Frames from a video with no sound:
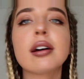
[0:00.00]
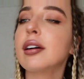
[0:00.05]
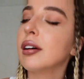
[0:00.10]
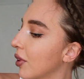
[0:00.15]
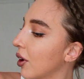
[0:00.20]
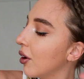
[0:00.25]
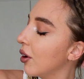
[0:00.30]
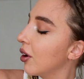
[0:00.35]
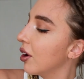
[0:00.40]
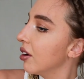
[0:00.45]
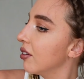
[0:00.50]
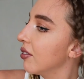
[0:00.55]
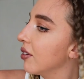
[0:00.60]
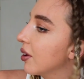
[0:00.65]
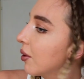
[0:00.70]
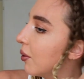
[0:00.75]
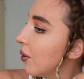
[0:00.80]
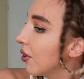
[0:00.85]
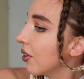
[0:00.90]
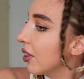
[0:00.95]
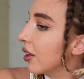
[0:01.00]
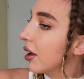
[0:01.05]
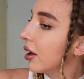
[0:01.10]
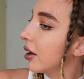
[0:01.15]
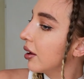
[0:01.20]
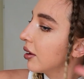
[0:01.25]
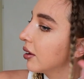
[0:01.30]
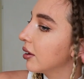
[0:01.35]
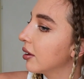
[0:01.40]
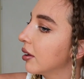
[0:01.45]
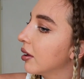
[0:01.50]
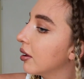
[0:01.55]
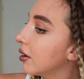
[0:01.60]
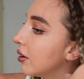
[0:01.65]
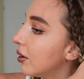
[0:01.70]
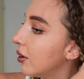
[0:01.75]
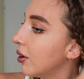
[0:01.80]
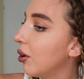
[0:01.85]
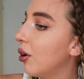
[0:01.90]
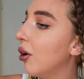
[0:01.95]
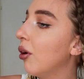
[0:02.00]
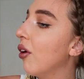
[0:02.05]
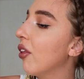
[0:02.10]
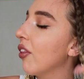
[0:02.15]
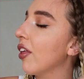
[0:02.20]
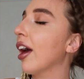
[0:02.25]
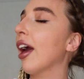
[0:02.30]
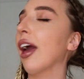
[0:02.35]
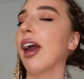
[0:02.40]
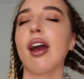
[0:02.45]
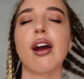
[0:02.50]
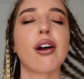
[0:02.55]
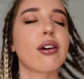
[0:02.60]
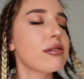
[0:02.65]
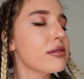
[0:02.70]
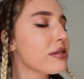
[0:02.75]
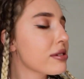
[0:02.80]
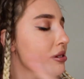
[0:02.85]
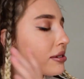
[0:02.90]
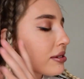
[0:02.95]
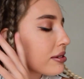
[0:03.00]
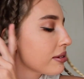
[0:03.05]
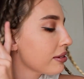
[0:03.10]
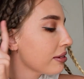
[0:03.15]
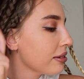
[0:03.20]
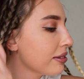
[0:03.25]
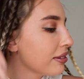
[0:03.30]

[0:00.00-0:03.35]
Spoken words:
go over all the hairs.